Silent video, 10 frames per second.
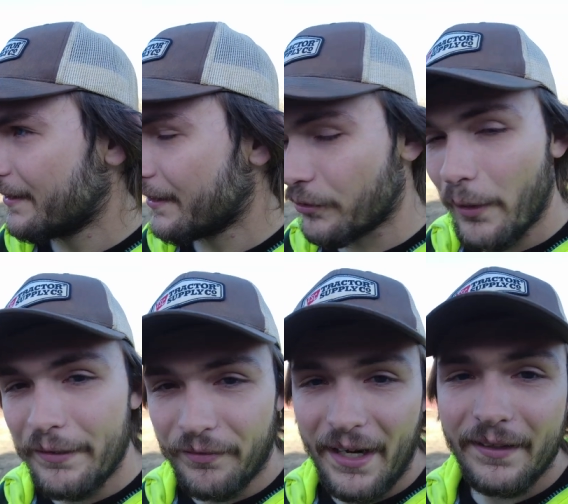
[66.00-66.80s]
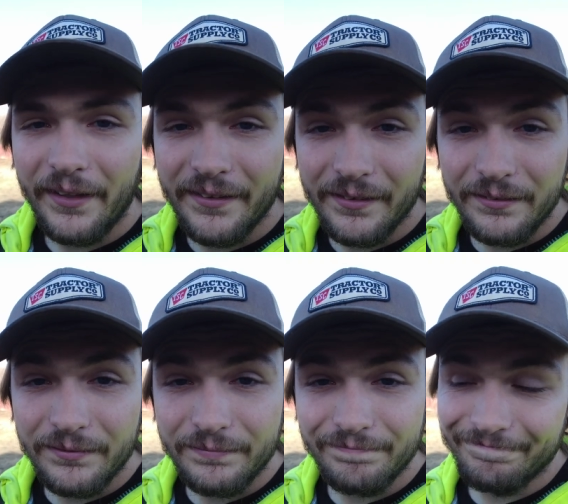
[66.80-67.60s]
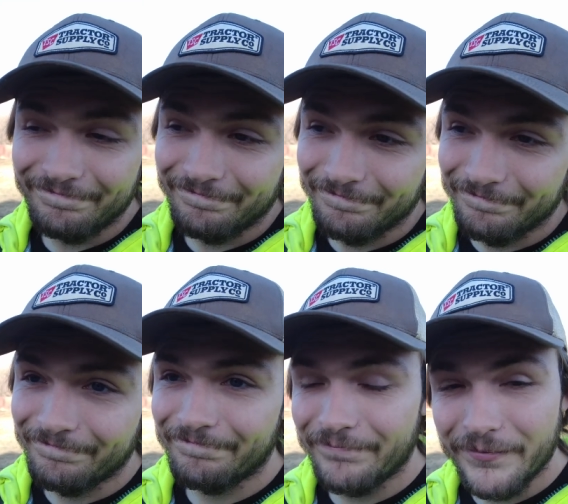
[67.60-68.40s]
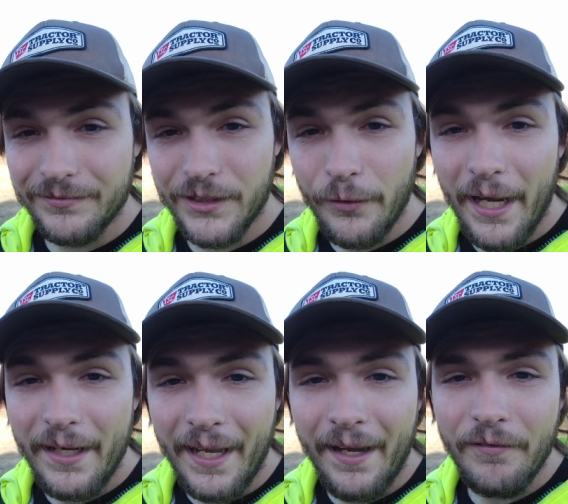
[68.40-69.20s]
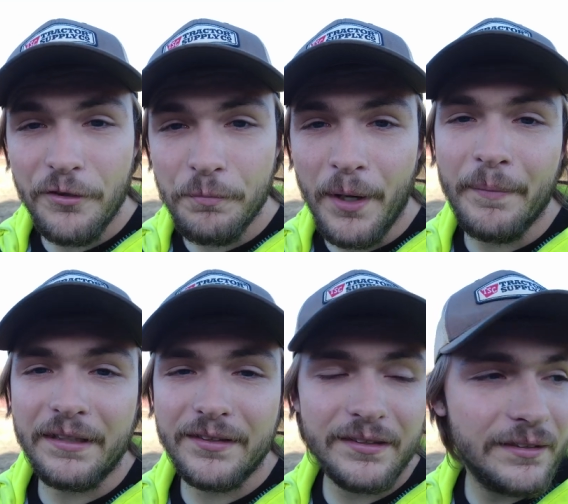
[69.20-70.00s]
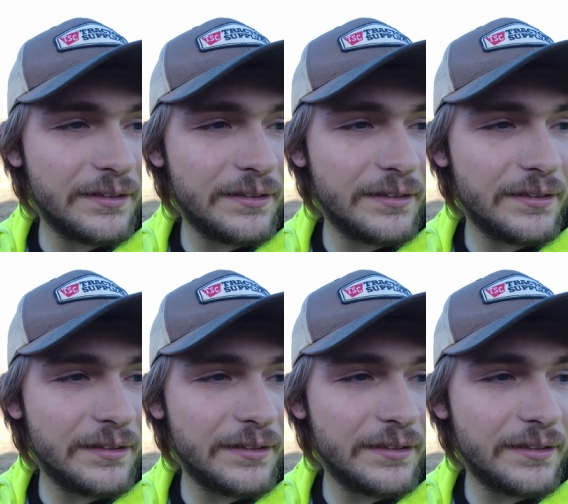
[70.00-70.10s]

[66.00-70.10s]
Because, quite frankly, it's okay to have those moments,